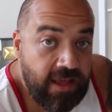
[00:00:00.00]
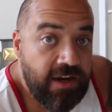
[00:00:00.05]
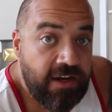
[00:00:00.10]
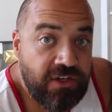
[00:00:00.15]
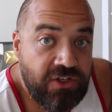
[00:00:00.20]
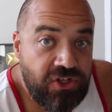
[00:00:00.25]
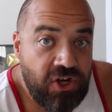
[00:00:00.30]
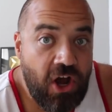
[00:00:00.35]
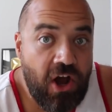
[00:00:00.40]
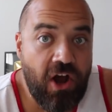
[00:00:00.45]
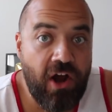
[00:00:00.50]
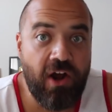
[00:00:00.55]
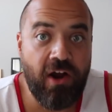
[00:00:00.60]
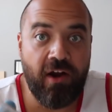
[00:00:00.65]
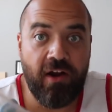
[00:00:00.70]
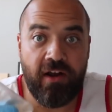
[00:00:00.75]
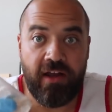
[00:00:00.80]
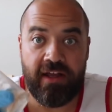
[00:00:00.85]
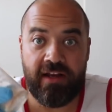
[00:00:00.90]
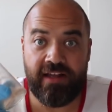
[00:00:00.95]
in a
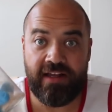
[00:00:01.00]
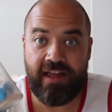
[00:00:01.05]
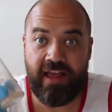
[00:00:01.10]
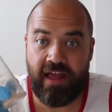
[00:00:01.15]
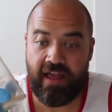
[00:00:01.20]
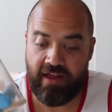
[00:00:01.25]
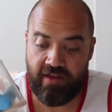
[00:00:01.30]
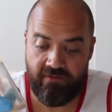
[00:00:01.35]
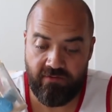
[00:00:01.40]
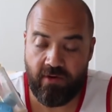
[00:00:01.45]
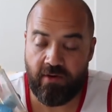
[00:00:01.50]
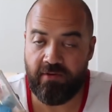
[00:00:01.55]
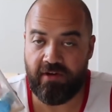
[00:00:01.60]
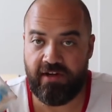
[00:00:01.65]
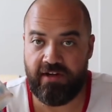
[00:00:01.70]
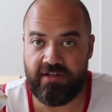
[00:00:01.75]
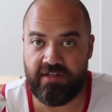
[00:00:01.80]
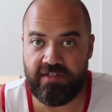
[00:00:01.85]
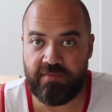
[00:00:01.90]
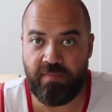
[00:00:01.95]
jar in a cave while we're
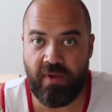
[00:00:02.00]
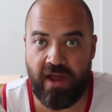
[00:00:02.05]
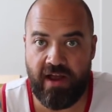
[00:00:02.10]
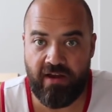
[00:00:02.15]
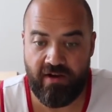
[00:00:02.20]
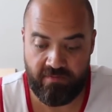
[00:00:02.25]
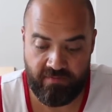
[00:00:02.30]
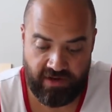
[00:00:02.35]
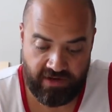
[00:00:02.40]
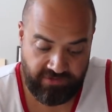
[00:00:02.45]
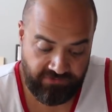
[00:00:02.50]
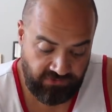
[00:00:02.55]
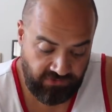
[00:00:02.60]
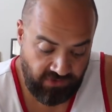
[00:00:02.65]
getting spied on by a